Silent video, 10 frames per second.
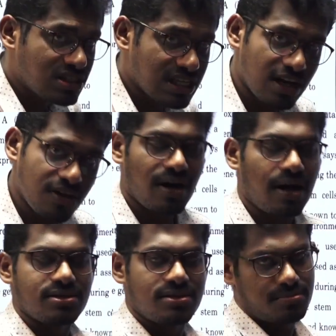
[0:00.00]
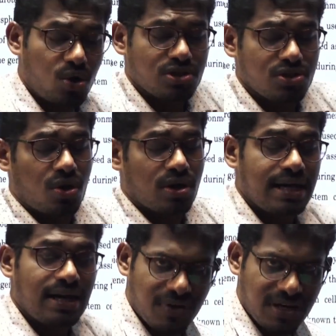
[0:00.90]
serve us. It's also not a
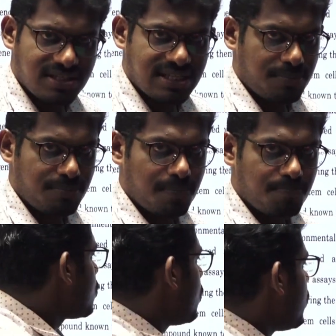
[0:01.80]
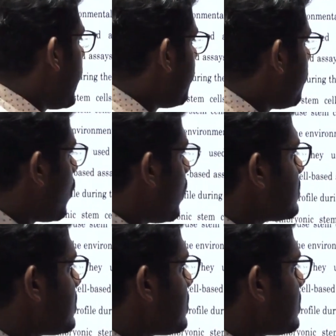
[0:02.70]
definite statement. So, embryonic